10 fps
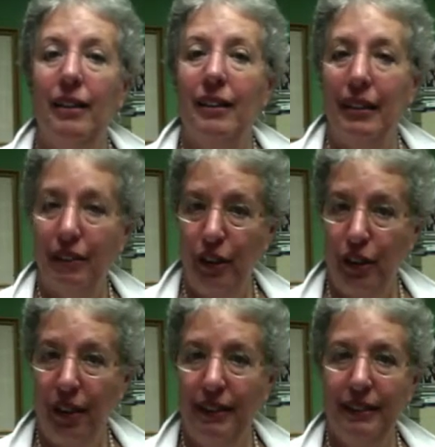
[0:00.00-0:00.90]
Here's the
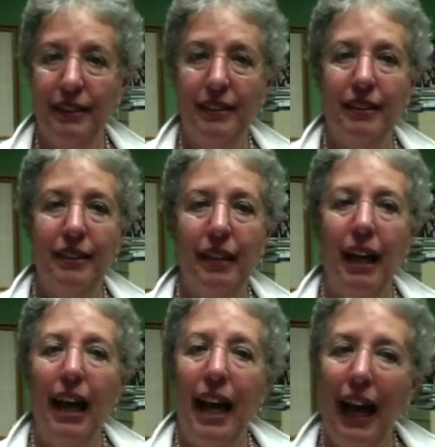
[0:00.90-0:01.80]
question.
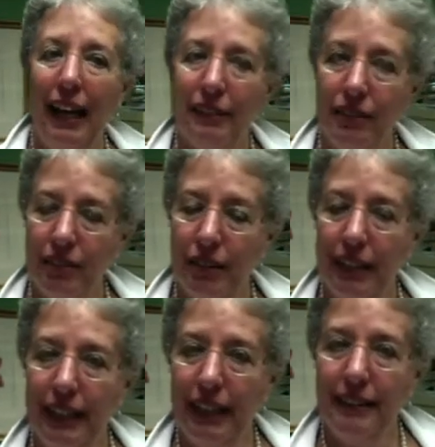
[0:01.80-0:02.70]
As you look
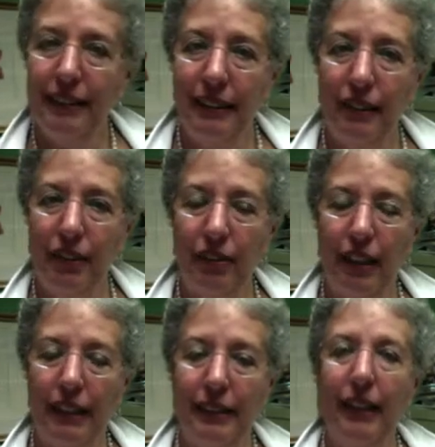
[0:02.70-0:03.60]
at that scene,
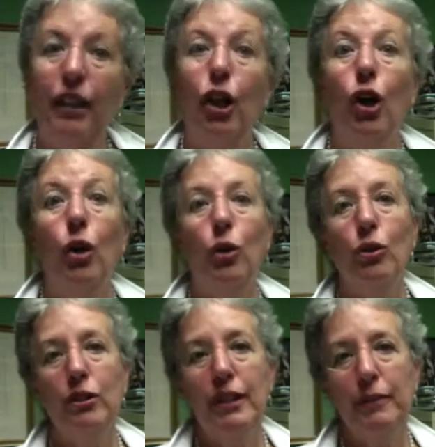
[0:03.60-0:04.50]
Yolanda, who
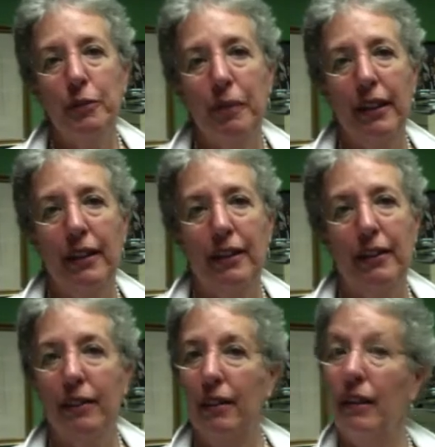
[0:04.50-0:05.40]
seems bigger,
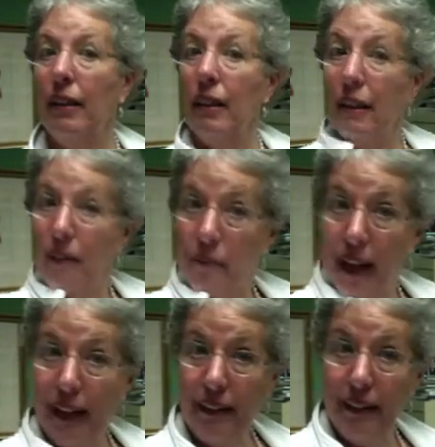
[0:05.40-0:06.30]
the
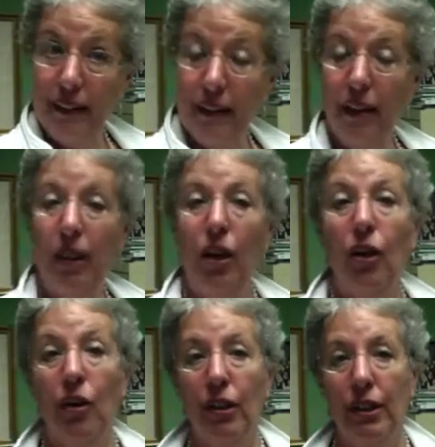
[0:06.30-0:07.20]
men
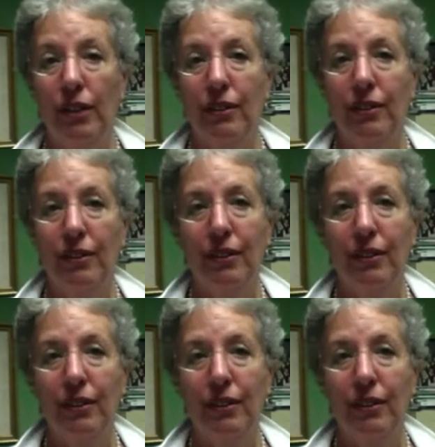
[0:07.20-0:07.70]
or you?